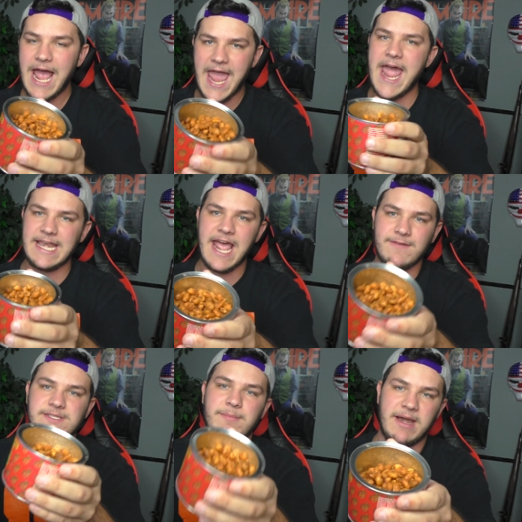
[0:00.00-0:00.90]
I had to
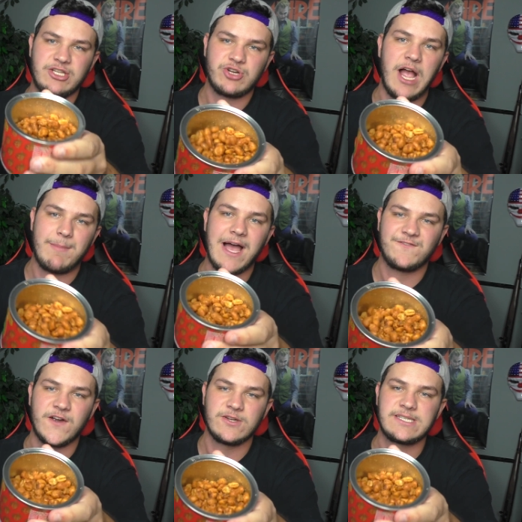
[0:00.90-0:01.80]
have somebody try them
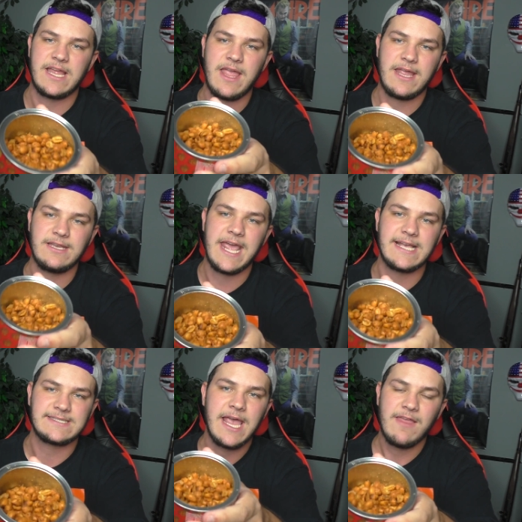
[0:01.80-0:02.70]
out first, and, and
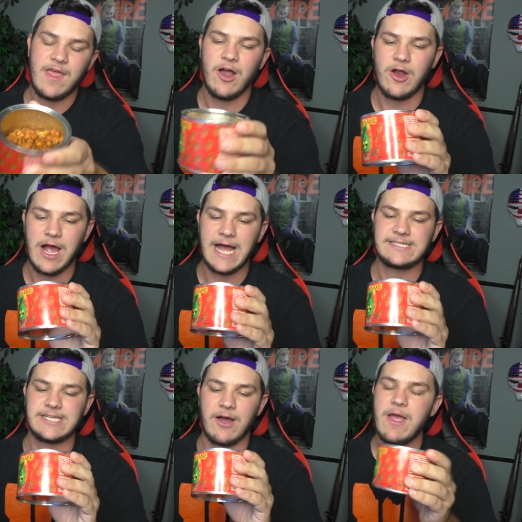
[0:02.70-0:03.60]
yes, they are
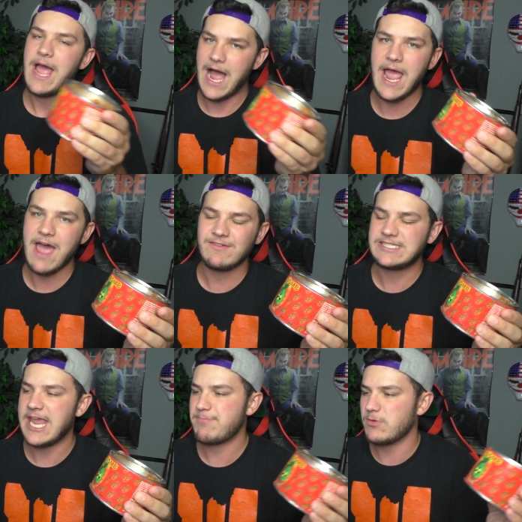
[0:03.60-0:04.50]
hot. So I
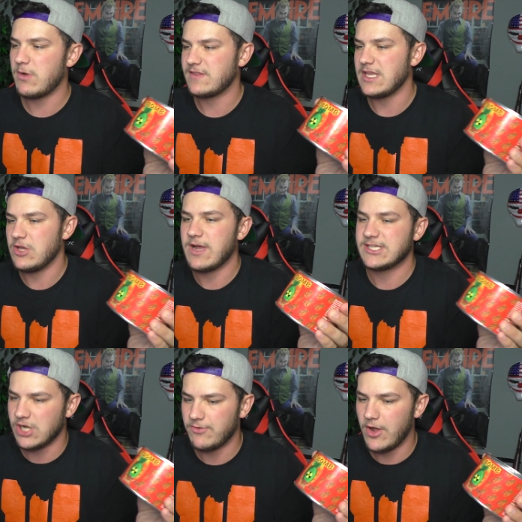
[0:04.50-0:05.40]
haven't tampered with it. You
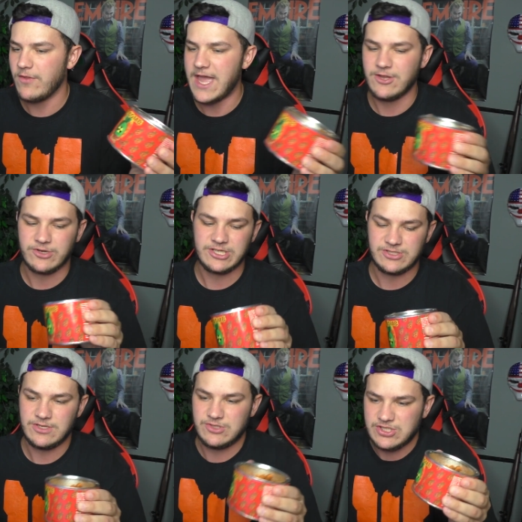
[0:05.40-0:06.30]
guys don't know that. You're
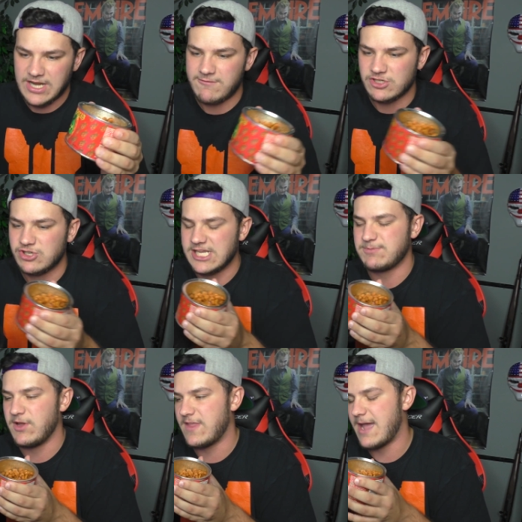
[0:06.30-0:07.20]
you're just gonna have to
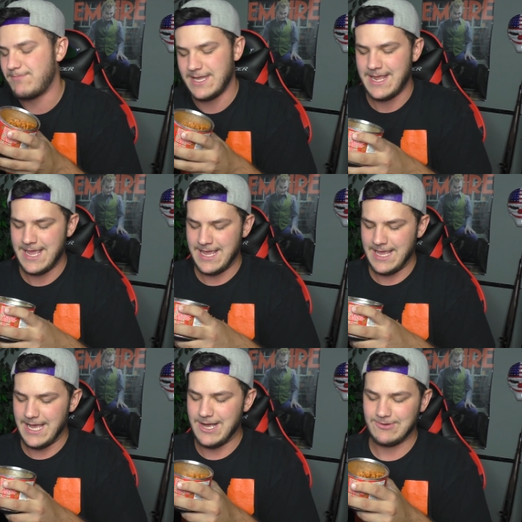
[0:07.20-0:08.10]
trust me on that. But
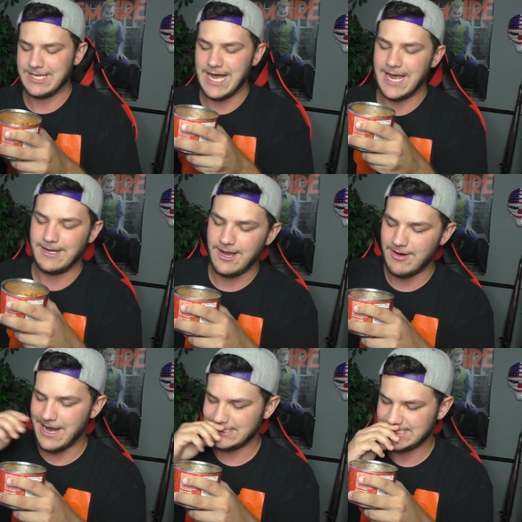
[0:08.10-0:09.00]
oh god. All right.